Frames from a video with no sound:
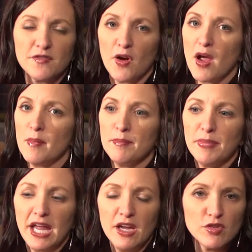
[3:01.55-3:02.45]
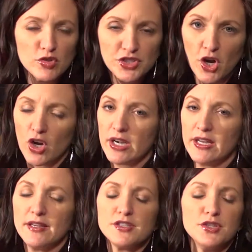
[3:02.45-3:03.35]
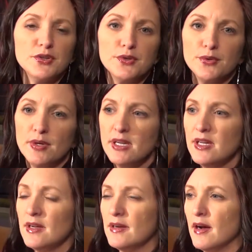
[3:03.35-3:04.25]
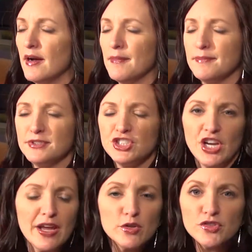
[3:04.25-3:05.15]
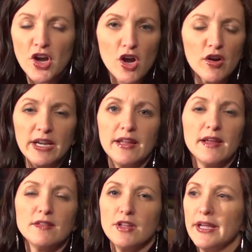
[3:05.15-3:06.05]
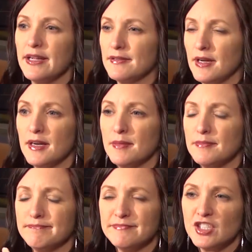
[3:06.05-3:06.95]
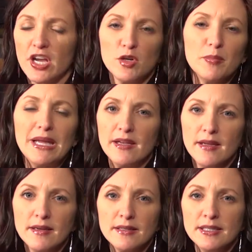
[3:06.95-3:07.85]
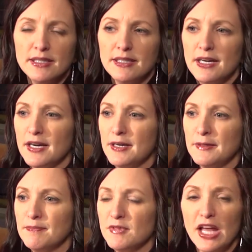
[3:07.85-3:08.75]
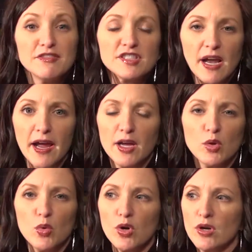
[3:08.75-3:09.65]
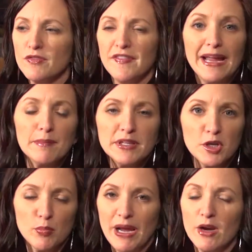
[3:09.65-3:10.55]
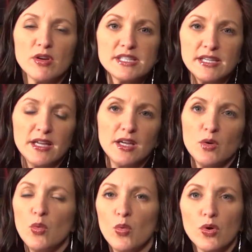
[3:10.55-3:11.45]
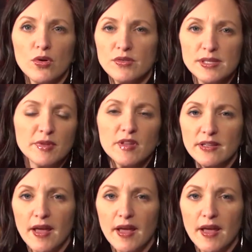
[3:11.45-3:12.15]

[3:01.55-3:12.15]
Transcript: from behavioral targeting to channel targeting, like channel meaning lifestyle or family or parenting or something like